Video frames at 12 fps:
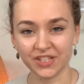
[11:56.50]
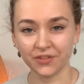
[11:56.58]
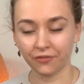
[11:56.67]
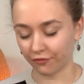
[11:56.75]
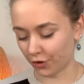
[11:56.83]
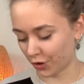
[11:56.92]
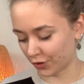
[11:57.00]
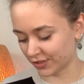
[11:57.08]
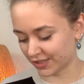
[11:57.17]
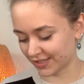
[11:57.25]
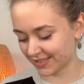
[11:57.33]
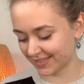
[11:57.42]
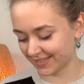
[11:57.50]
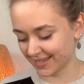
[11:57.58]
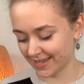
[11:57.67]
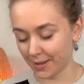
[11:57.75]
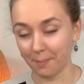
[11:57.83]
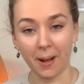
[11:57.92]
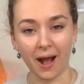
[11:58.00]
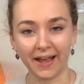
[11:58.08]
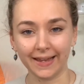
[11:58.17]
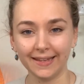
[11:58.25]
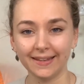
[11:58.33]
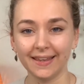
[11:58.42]
first
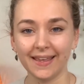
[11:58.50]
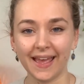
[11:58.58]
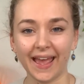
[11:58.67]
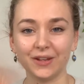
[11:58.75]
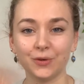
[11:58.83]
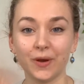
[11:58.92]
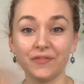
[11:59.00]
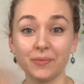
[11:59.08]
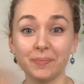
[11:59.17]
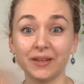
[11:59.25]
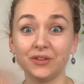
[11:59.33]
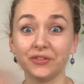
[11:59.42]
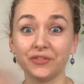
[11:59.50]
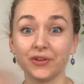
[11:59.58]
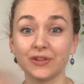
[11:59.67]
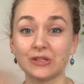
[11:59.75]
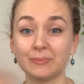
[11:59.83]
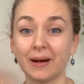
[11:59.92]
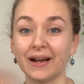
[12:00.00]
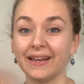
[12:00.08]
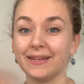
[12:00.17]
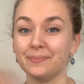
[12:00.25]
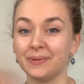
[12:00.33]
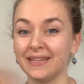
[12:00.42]
pile? And whoever picked the first
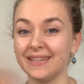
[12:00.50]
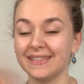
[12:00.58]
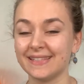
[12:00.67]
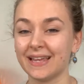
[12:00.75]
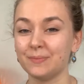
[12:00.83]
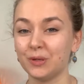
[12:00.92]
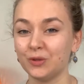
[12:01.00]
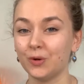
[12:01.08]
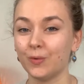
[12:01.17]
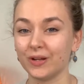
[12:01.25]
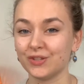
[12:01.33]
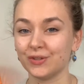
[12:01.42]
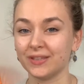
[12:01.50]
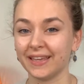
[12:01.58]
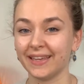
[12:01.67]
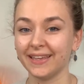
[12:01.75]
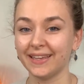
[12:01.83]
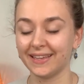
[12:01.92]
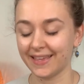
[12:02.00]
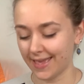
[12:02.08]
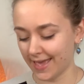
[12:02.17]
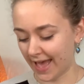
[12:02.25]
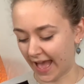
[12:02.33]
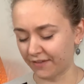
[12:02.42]
pile, please let me know what you think.
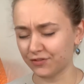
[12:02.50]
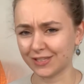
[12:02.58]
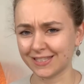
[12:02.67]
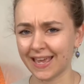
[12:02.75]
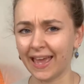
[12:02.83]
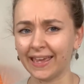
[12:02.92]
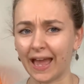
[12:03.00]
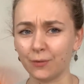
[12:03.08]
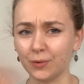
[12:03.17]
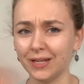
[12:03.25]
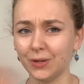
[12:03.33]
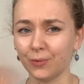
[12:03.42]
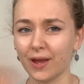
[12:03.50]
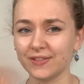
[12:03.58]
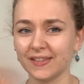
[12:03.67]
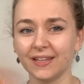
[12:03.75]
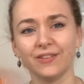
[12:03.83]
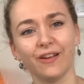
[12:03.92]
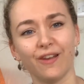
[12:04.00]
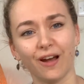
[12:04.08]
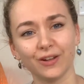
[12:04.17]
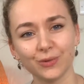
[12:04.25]
I have to say, I really resonate a lot